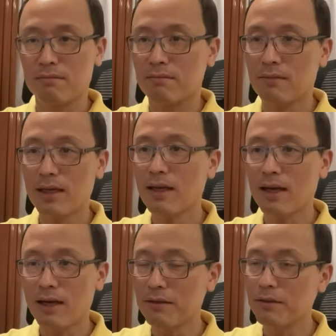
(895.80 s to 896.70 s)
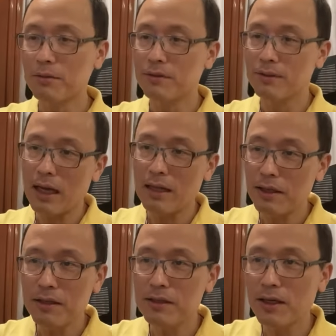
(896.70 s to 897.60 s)
My car, I
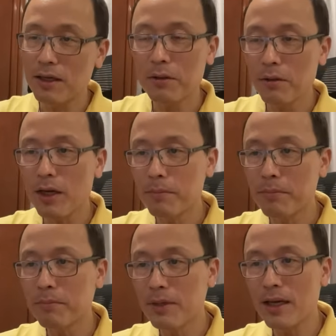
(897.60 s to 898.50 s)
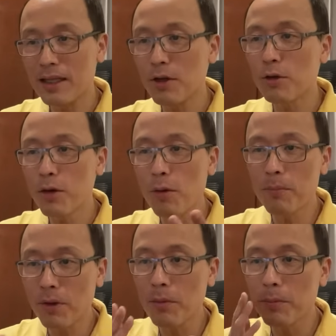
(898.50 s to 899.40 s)
think it's quite. The only
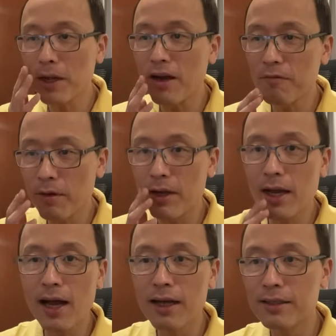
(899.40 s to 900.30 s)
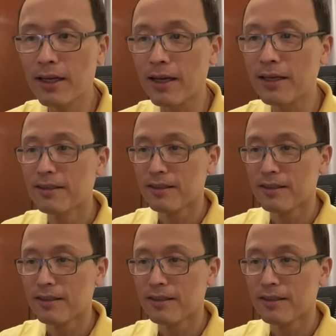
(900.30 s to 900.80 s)
one problem I have with my car is that